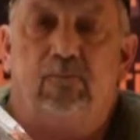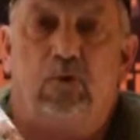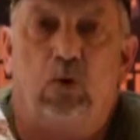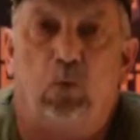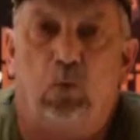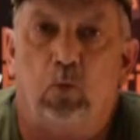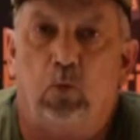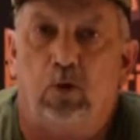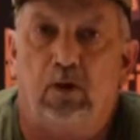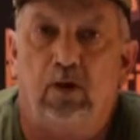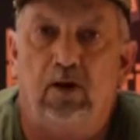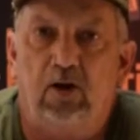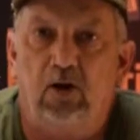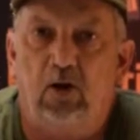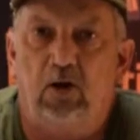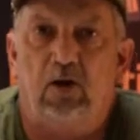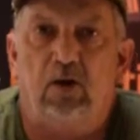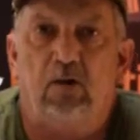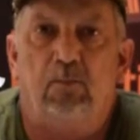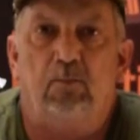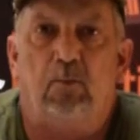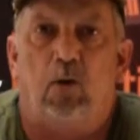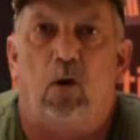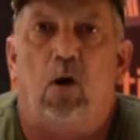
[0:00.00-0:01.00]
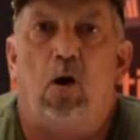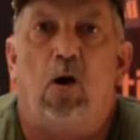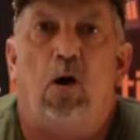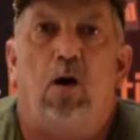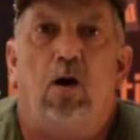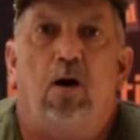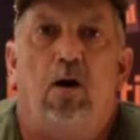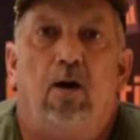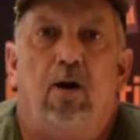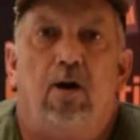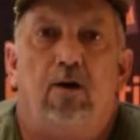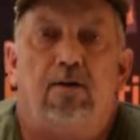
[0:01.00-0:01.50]
Really good
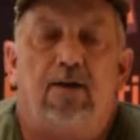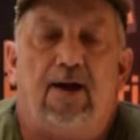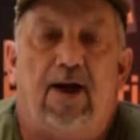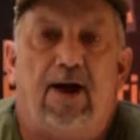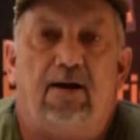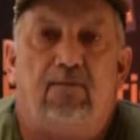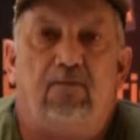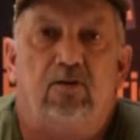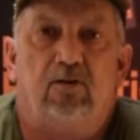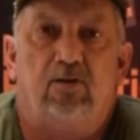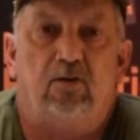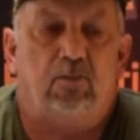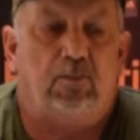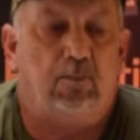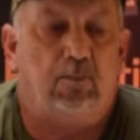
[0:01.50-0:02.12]
bar to have in